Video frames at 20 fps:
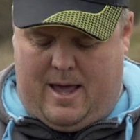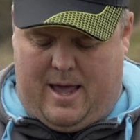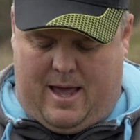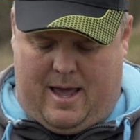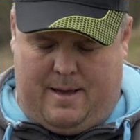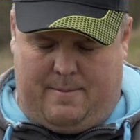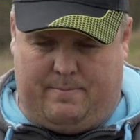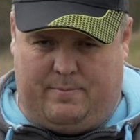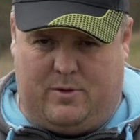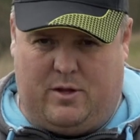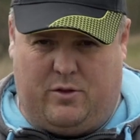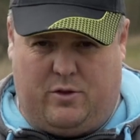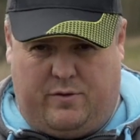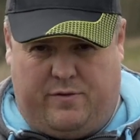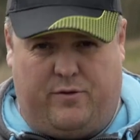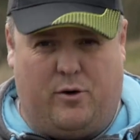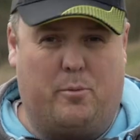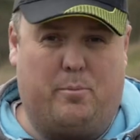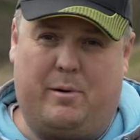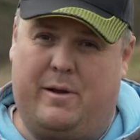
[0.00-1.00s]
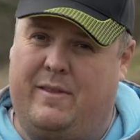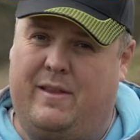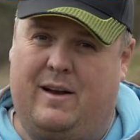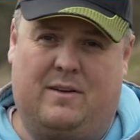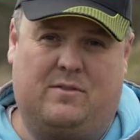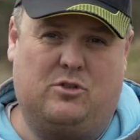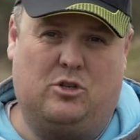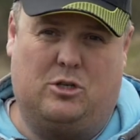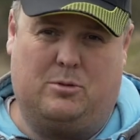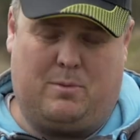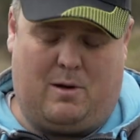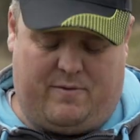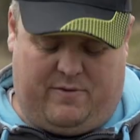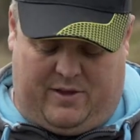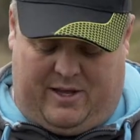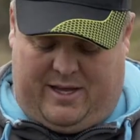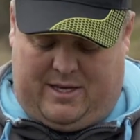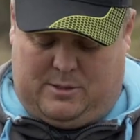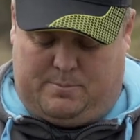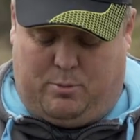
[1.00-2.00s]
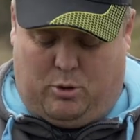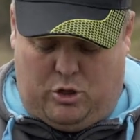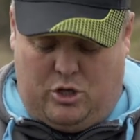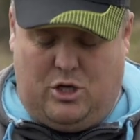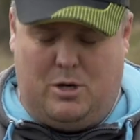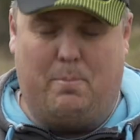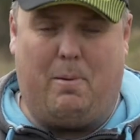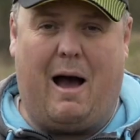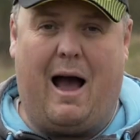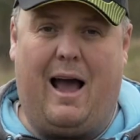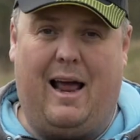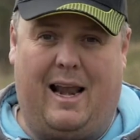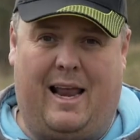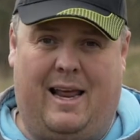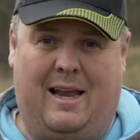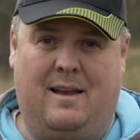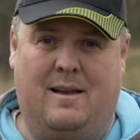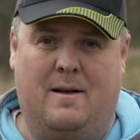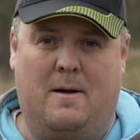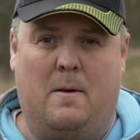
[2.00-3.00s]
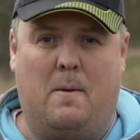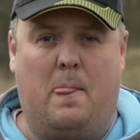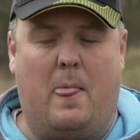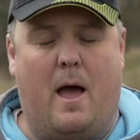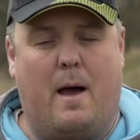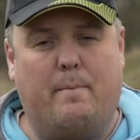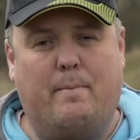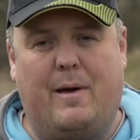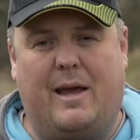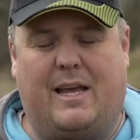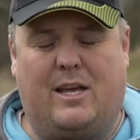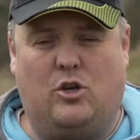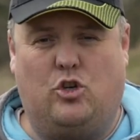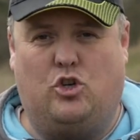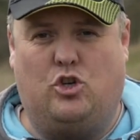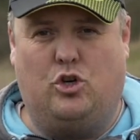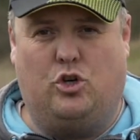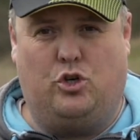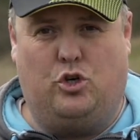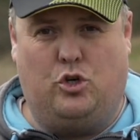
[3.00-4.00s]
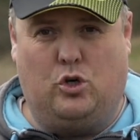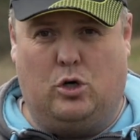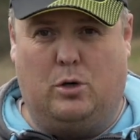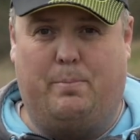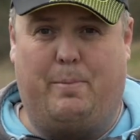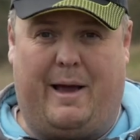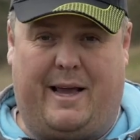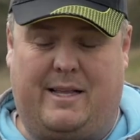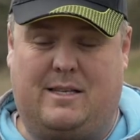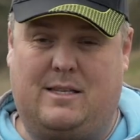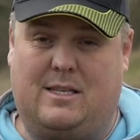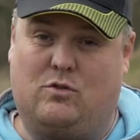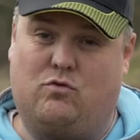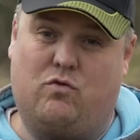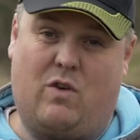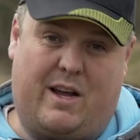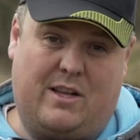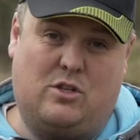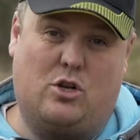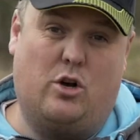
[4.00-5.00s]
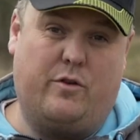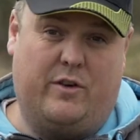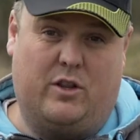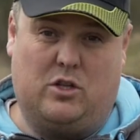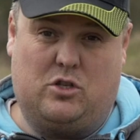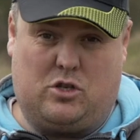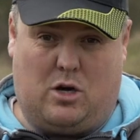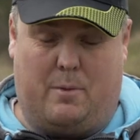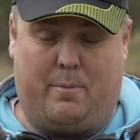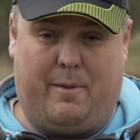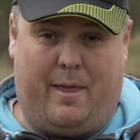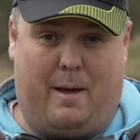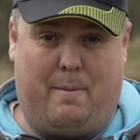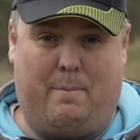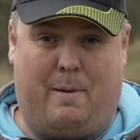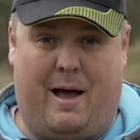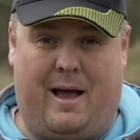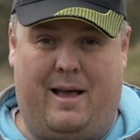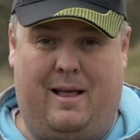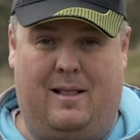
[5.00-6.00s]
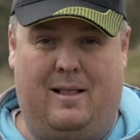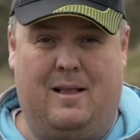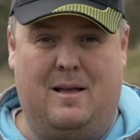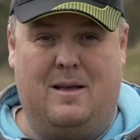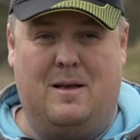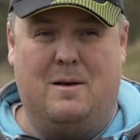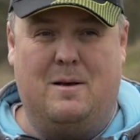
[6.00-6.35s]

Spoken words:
the footprint that I've talked about for years. Putting your pile in and making sure your bait is right over the top of that pile.